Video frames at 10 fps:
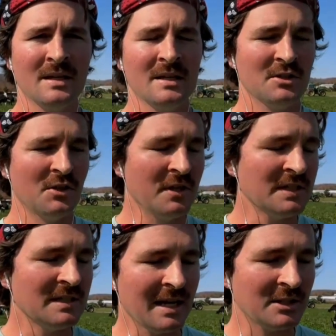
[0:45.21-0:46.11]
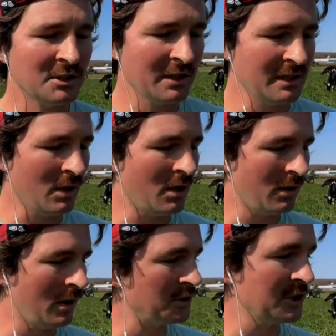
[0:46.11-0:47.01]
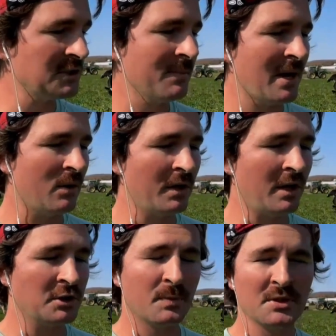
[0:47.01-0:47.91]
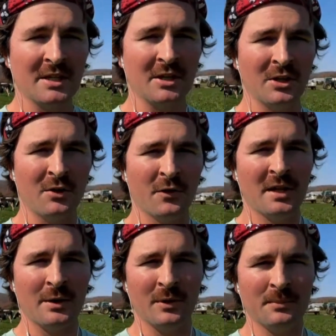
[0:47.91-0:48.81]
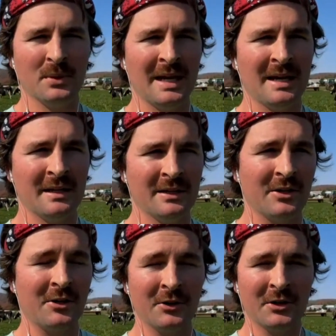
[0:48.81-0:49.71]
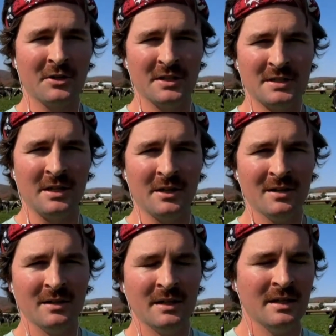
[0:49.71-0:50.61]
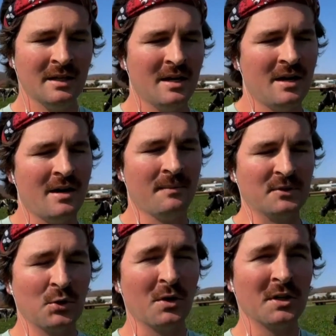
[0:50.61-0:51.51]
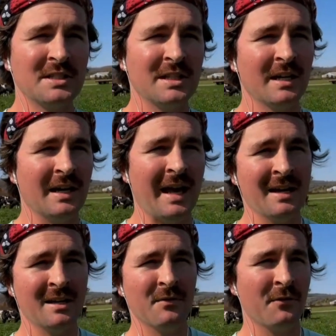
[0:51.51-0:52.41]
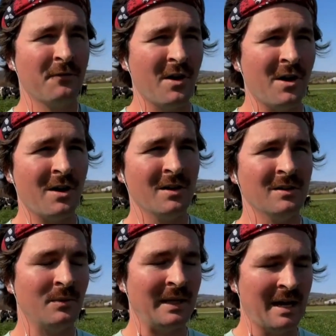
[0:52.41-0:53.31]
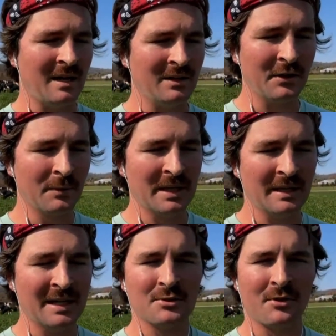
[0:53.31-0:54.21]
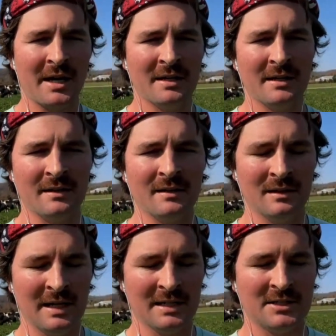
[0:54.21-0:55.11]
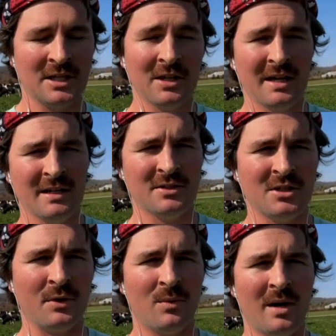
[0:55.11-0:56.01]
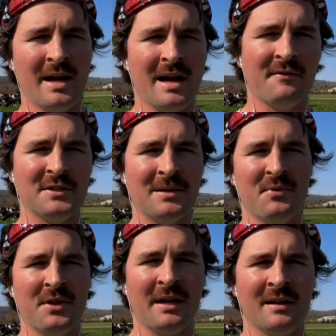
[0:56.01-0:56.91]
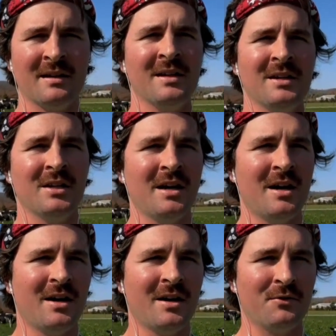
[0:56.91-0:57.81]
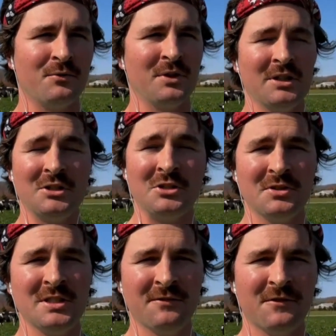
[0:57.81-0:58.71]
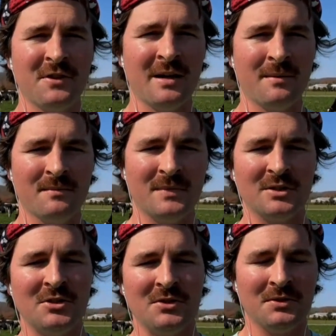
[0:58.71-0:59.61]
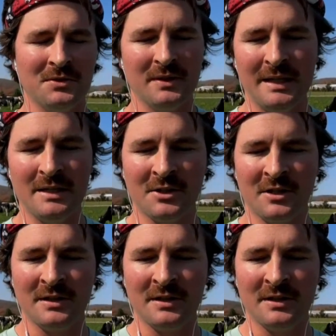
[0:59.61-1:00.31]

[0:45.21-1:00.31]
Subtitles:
So this is actually just about 100% clover that we planted earlier this year. Towards the end of the fall, we get a little bit less rain and less sunlight. So we want to have something really juicy for them to eat during the